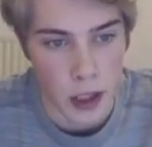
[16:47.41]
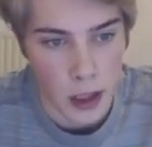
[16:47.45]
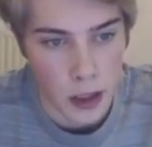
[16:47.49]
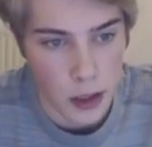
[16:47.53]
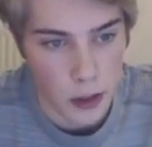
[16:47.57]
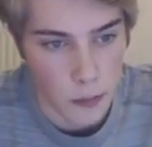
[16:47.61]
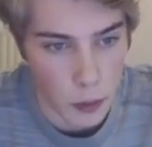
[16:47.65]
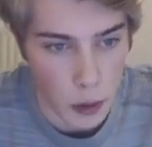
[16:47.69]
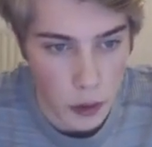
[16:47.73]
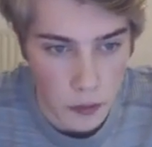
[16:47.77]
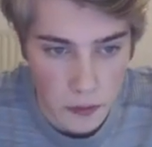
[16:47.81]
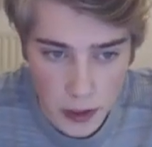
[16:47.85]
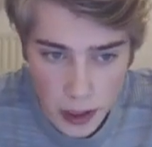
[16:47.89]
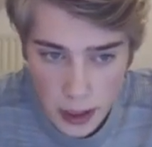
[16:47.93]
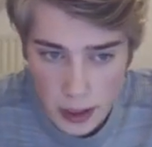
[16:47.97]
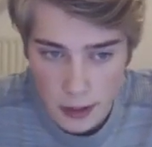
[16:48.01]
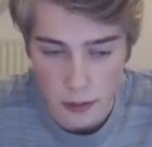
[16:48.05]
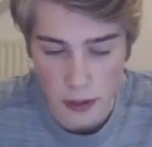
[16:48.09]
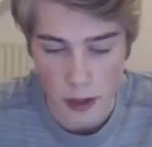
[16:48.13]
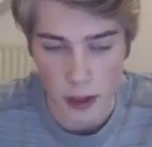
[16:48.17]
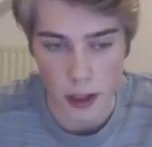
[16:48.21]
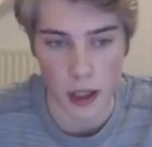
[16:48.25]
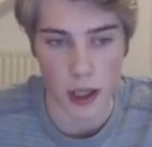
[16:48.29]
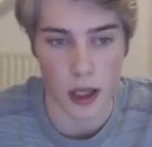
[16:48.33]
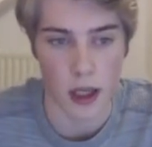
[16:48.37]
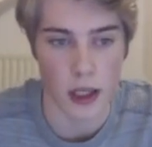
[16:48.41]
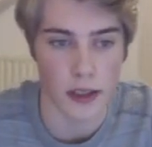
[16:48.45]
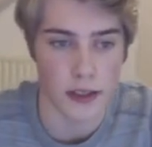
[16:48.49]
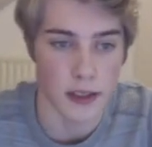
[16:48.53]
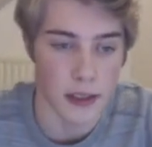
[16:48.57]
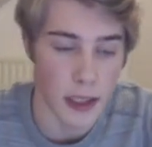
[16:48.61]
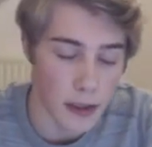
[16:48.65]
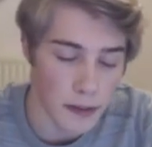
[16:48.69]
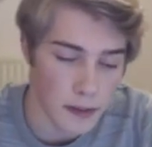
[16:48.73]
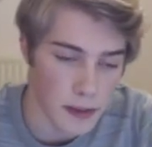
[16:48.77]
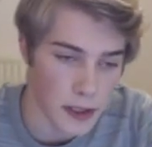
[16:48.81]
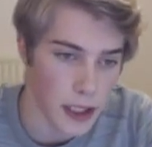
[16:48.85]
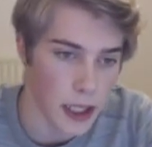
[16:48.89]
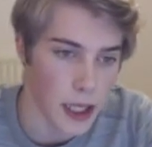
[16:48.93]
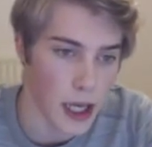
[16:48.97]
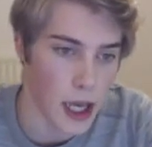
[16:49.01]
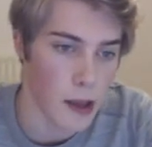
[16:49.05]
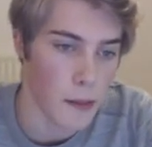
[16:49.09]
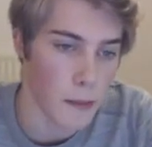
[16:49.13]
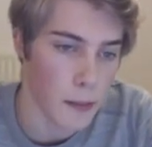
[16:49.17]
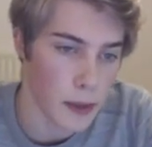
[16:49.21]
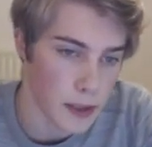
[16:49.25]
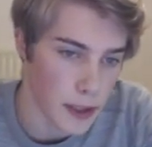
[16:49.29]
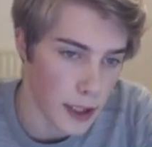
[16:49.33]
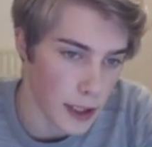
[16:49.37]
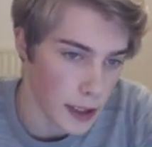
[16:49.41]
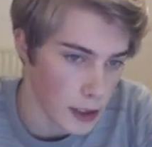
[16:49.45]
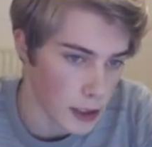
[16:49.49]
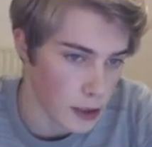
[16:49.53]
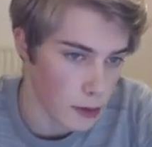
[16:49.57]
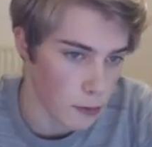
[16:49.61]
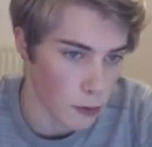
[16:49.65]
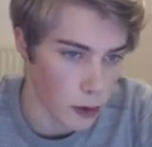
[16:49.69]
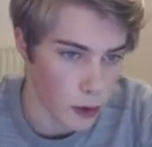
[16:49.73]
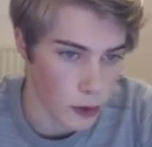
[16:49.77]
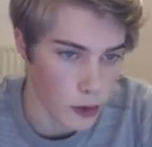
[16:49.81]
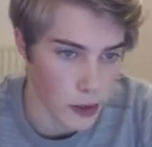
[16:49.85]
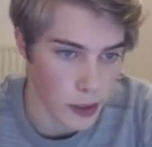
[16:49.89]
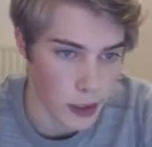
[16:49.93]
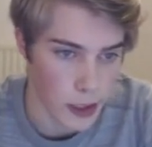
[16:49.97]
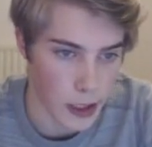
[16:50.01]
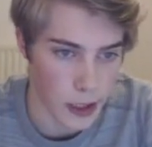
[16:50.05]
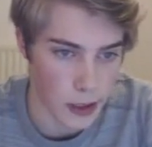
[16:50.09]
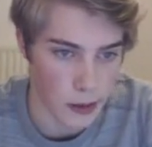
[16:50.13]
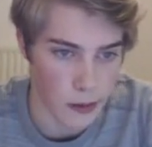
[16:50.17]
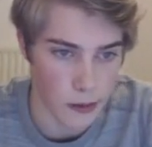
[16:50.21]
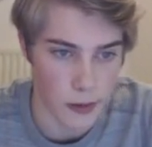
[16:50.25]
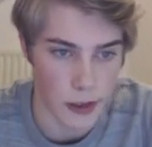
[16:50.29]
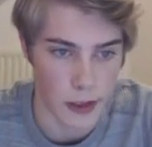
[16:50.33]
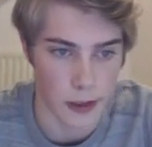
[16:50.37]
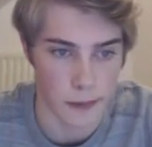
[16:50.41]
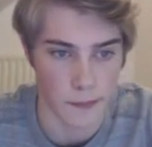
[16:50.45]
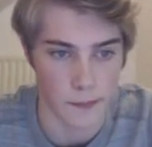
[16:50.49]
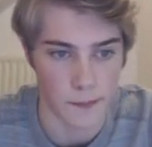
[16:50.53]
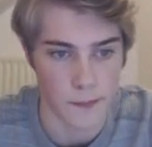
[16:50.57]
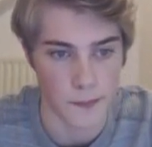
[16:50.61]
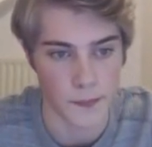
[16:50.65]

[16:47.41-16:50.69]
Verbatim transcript: The move that uh, saves the game is actually rook to d3.